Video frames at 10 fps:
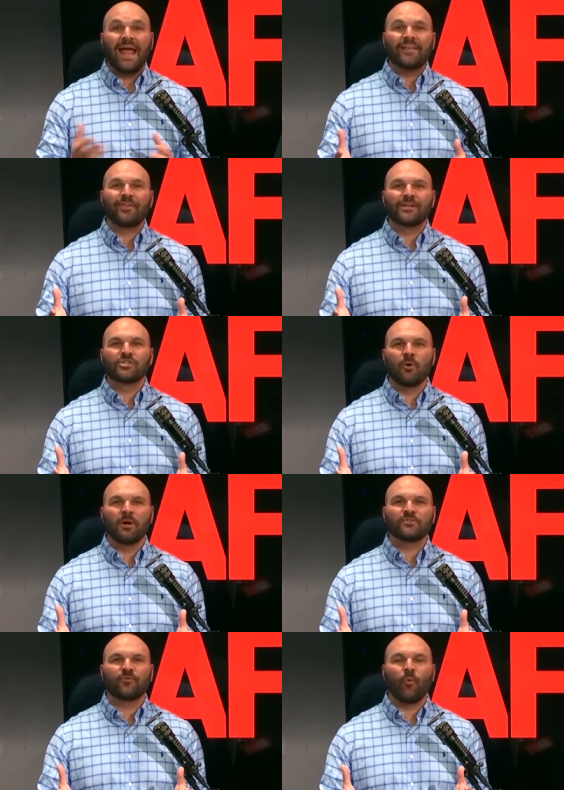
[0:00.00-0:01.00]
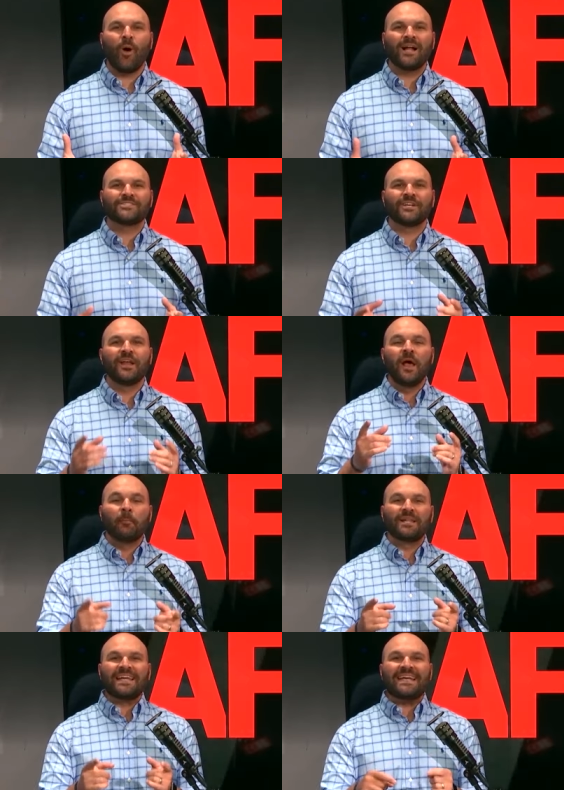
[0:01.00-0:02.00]
Hey, thanks so much for watching.
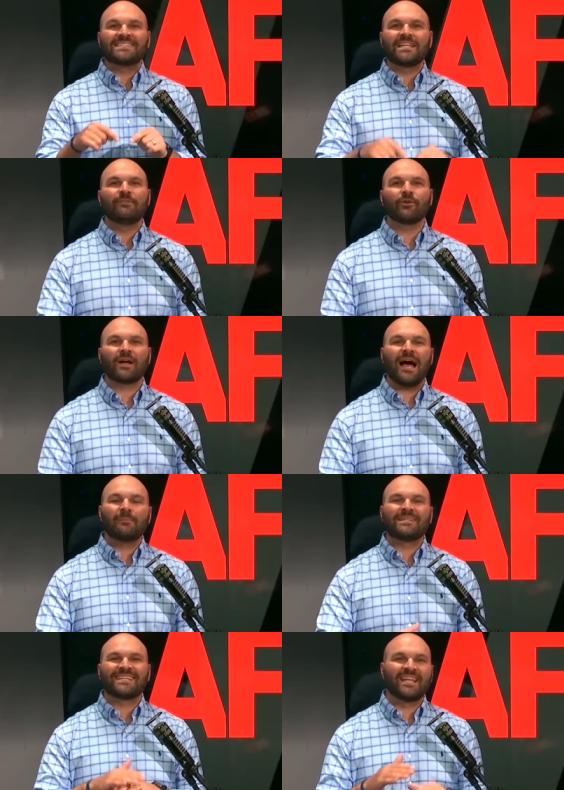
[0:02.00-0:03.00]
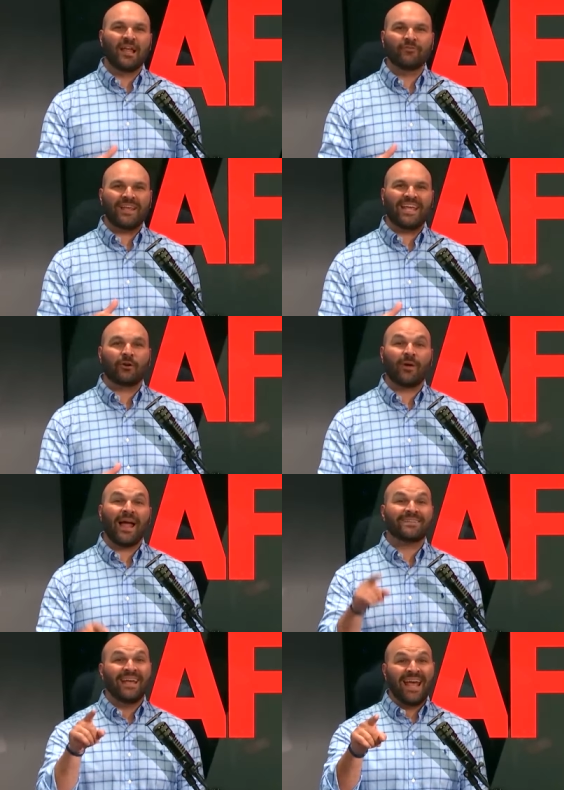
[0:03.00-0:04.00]
Please leave your comments. I love to
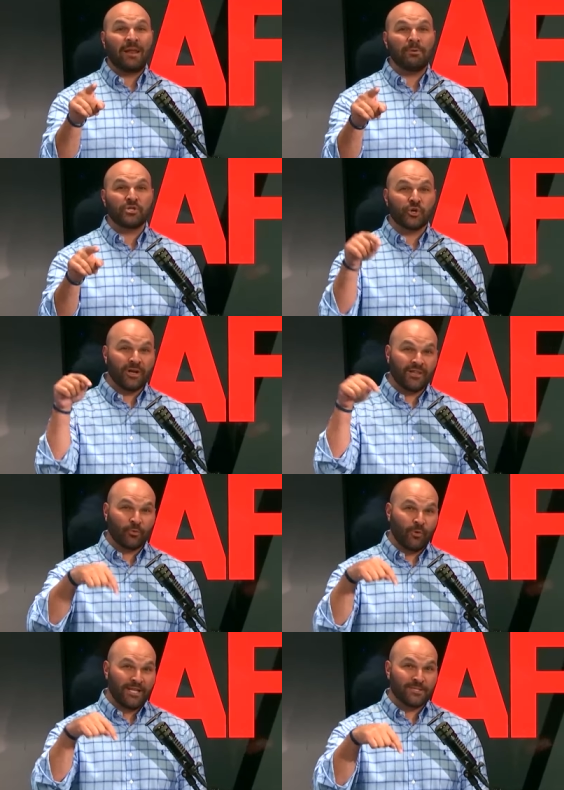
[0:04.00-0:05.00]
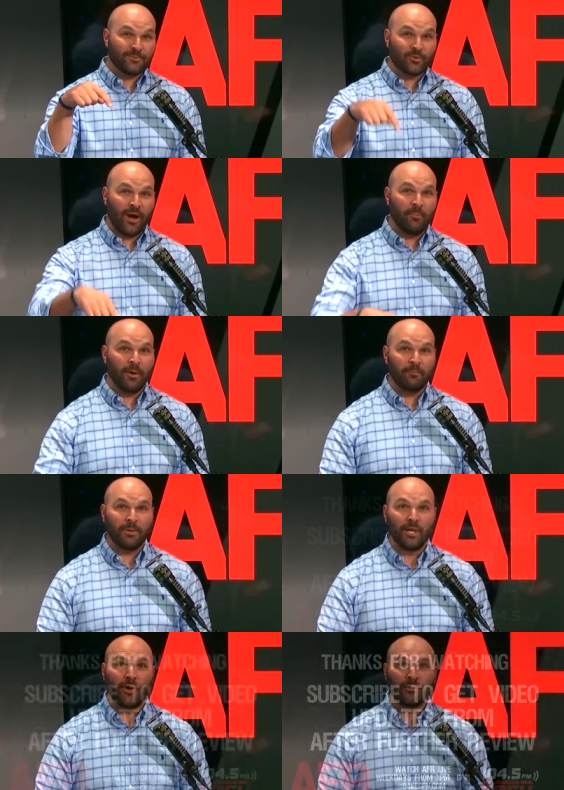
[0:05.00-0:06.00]
interact, and be sure to hit the red subscribe button
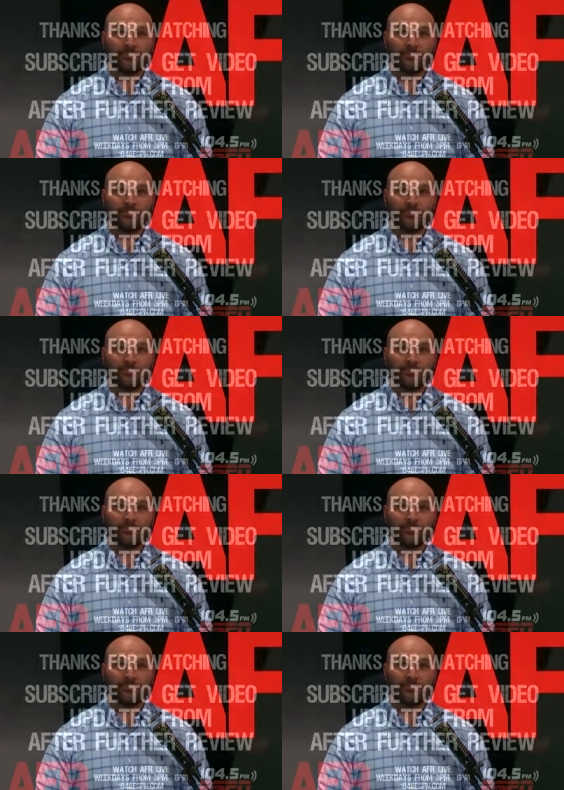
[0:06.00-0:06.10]
below.